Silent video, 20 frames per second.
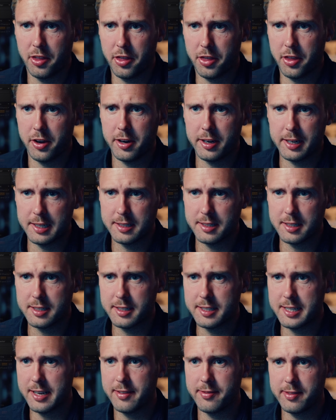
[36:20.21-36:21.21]
third and the
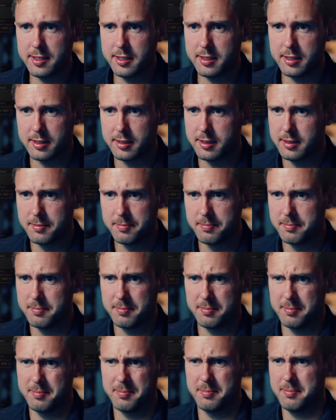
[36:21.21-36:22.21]
seventh
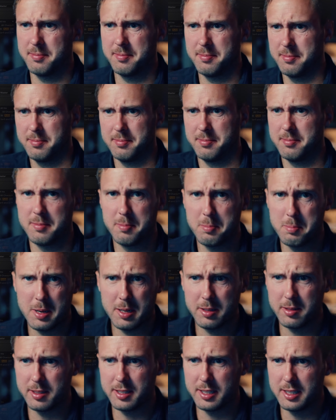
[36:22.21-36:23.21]

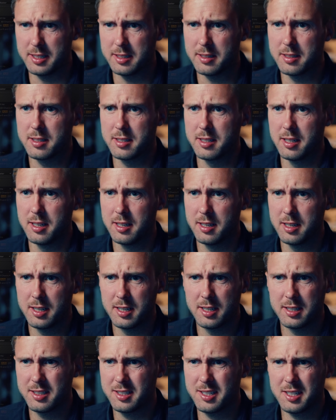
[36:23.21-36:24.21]
melodies,
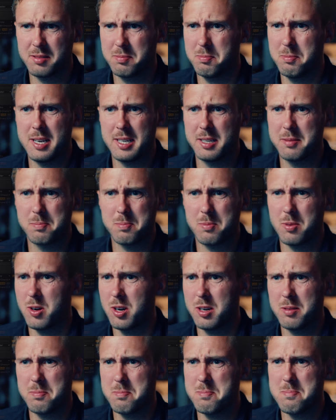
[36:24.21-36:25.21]
just made it
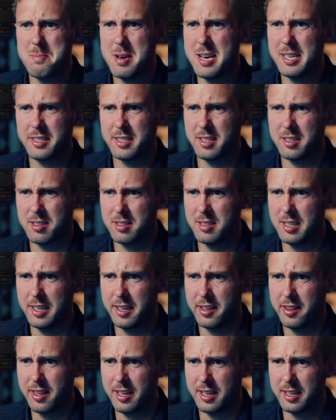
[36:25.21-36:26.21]
more magical,
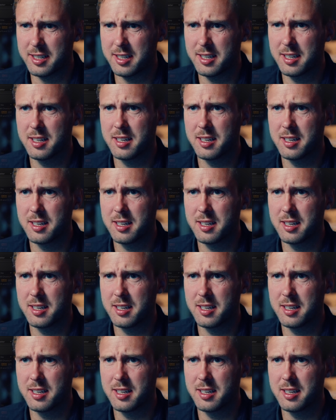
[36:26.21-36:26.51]
I think.